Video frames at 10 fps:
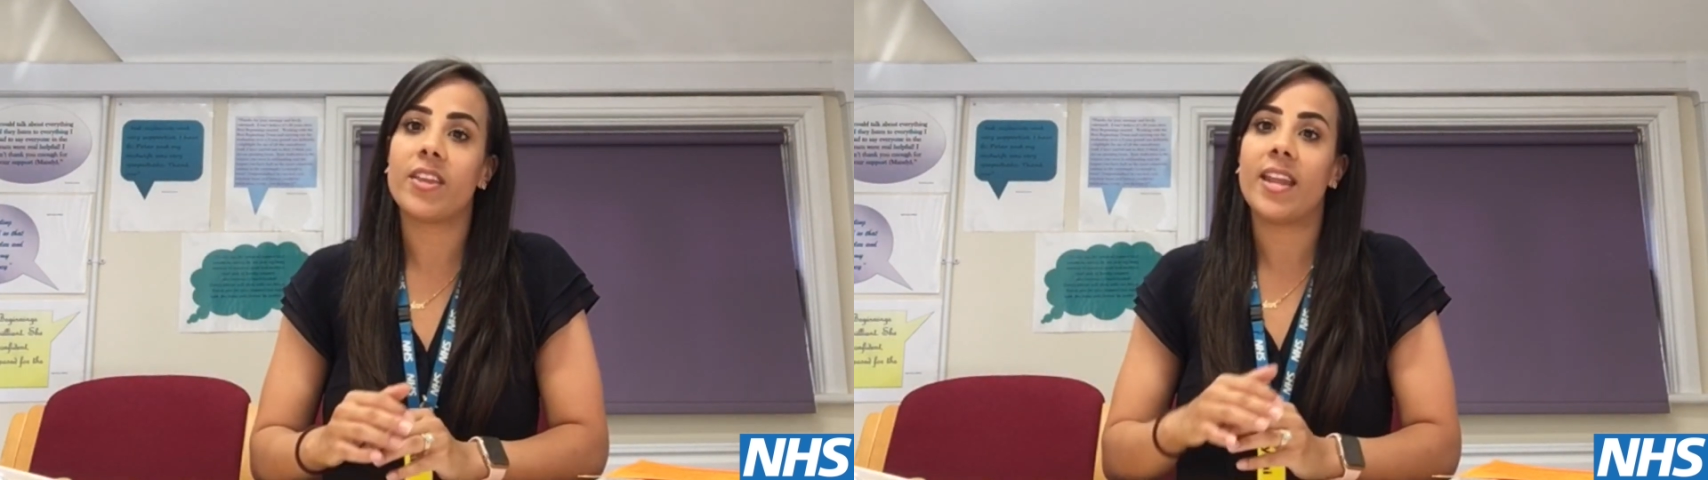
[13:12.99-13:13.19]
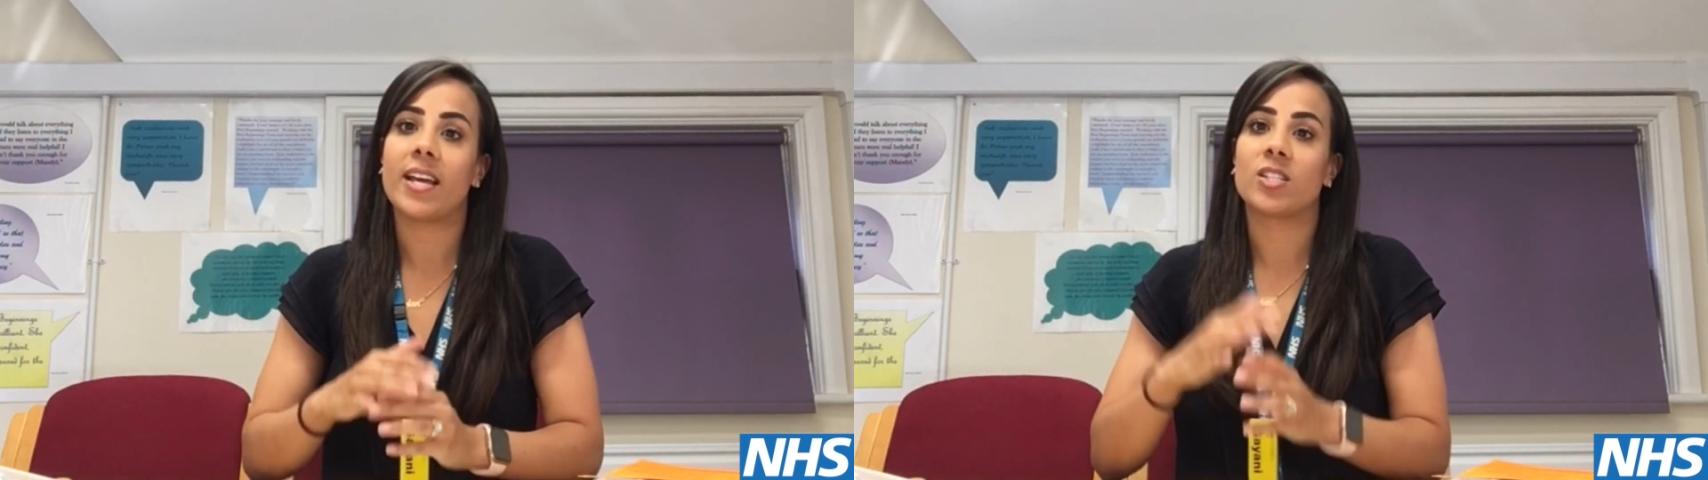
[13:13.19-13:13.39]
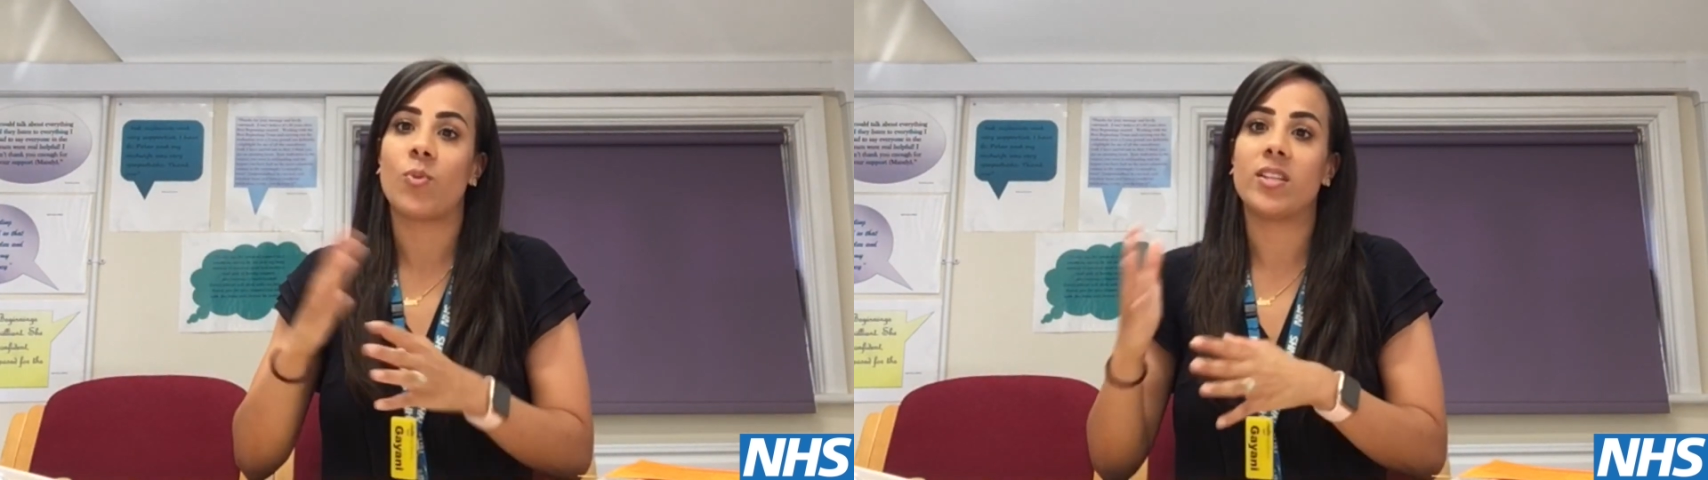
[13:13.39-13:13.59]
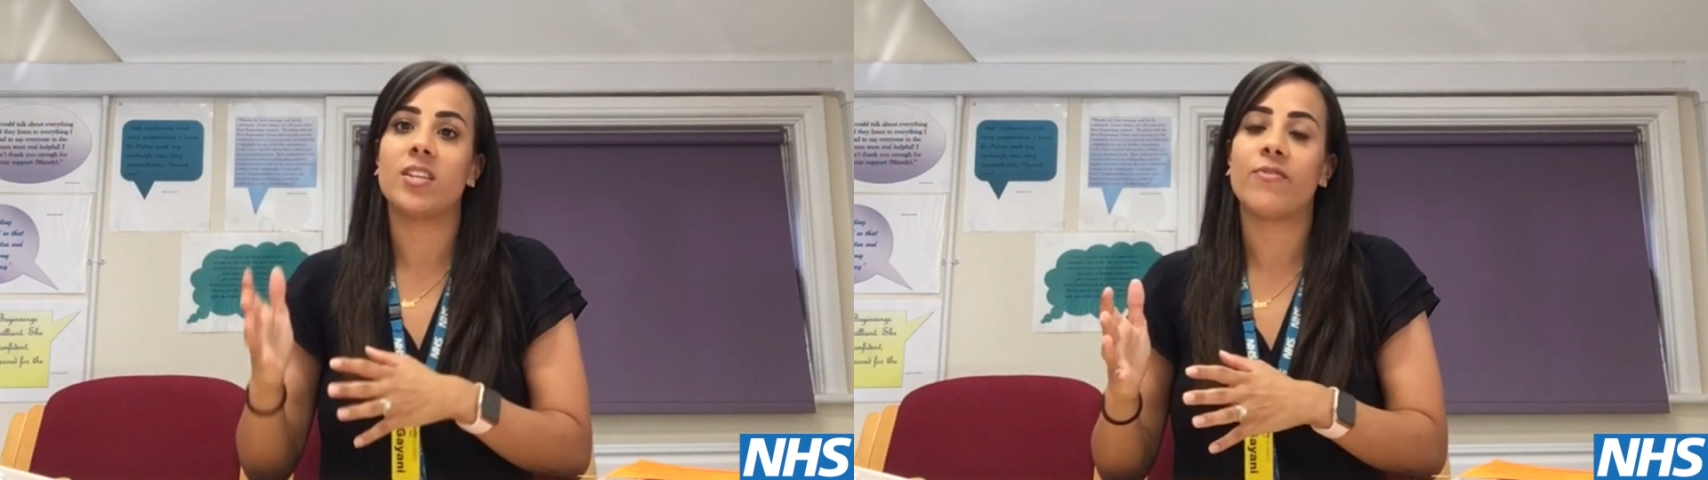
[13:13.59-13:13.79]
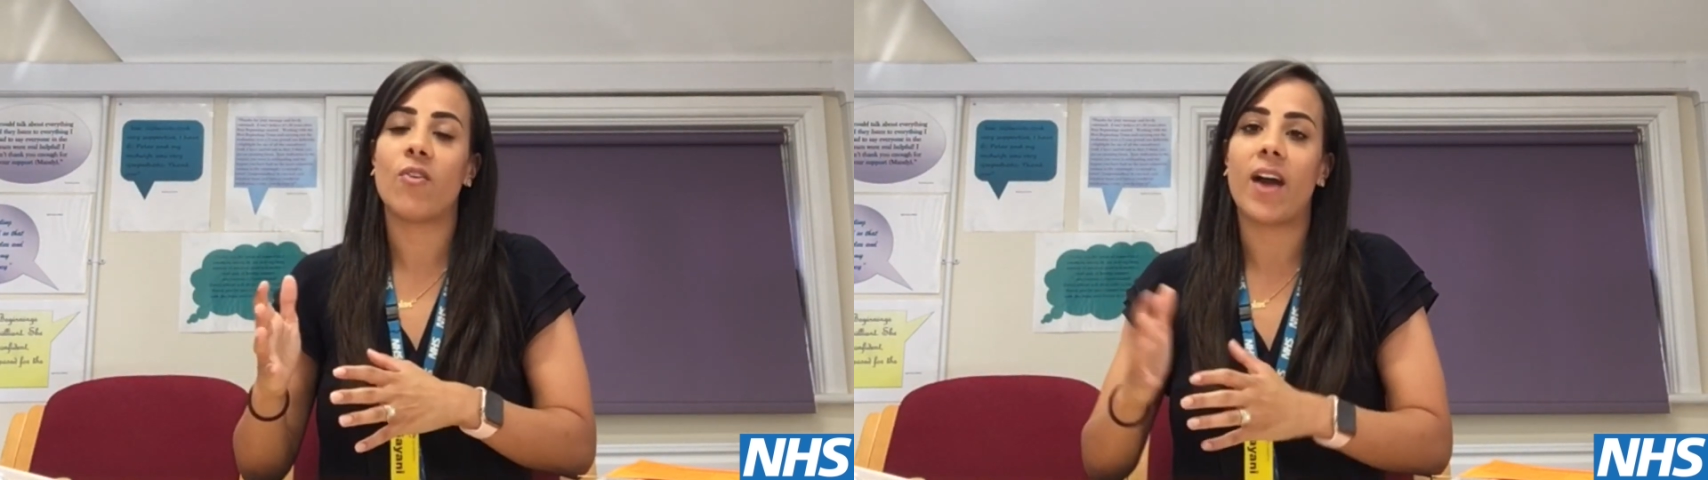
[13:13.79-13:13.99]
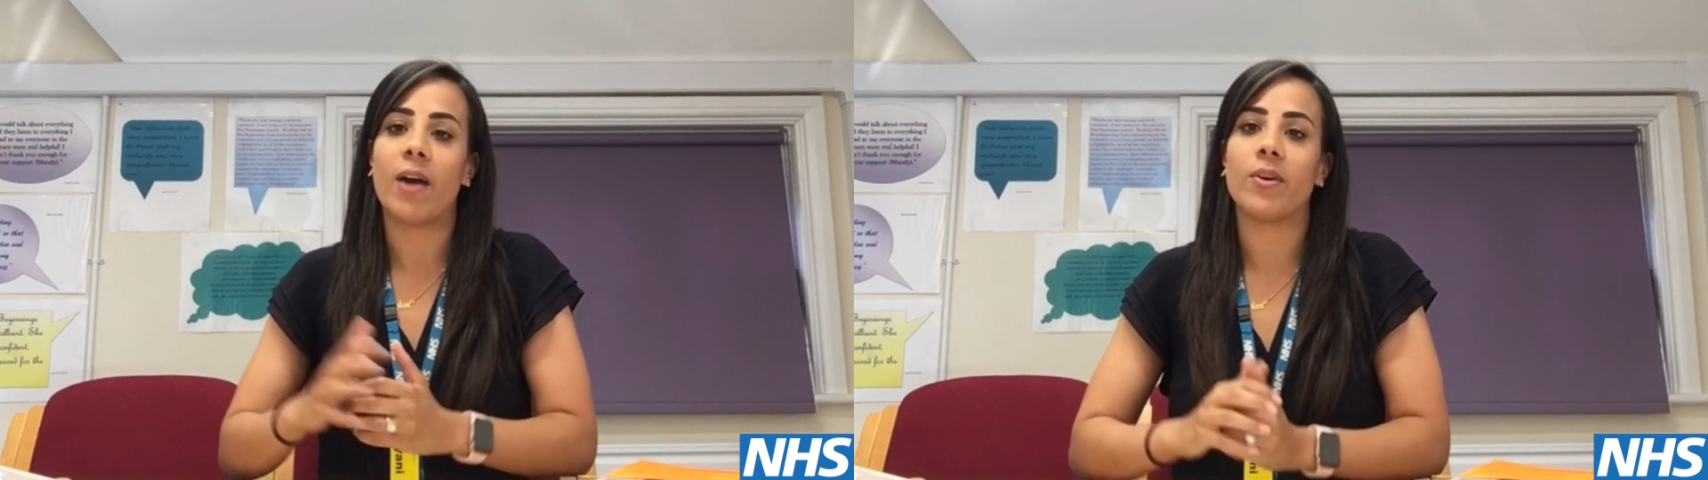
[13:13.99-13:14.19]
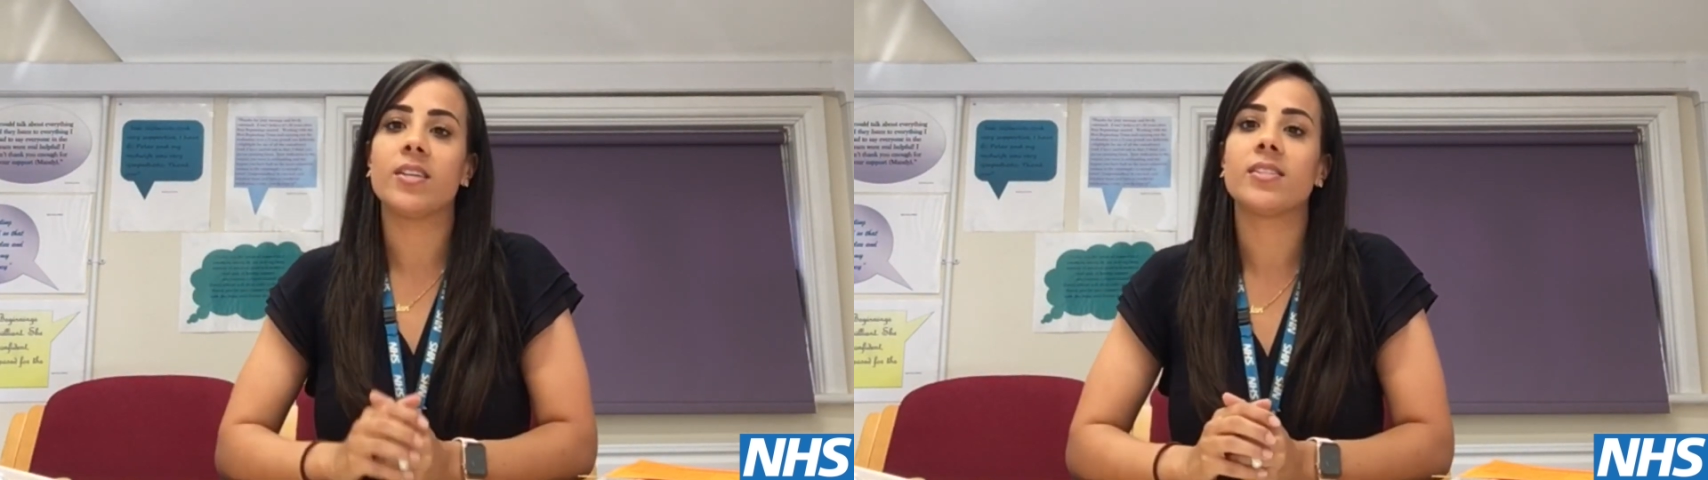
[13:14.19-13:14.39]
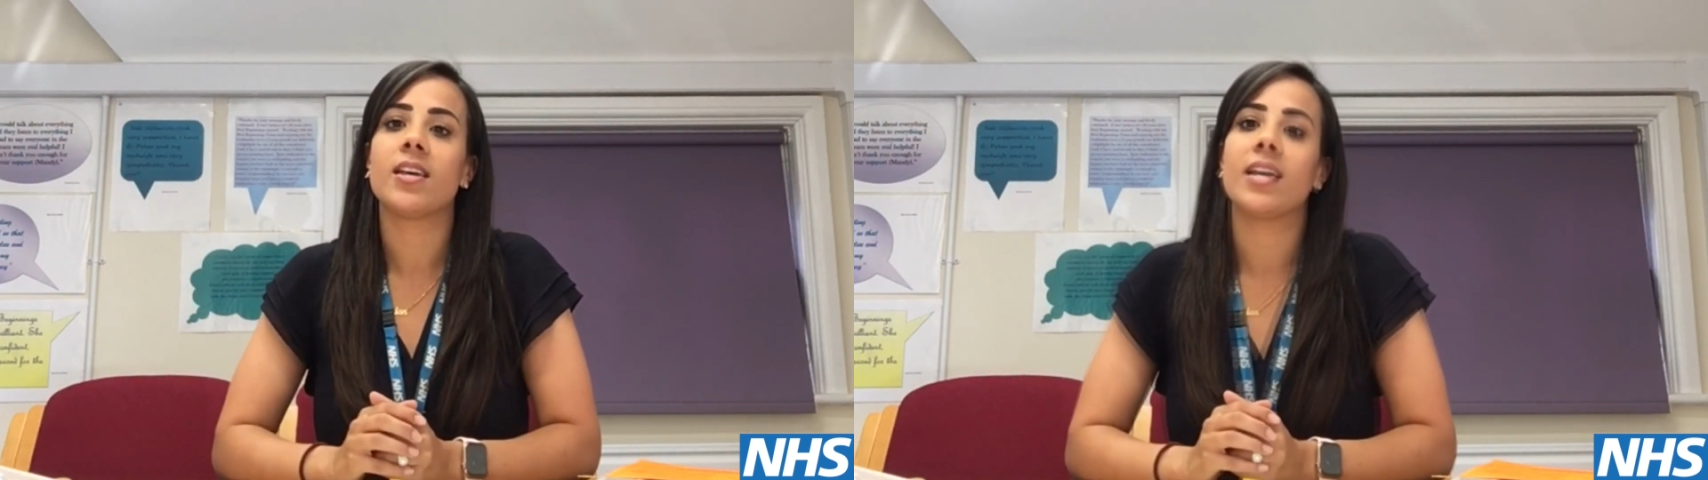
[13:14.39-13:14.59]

next 24 hours,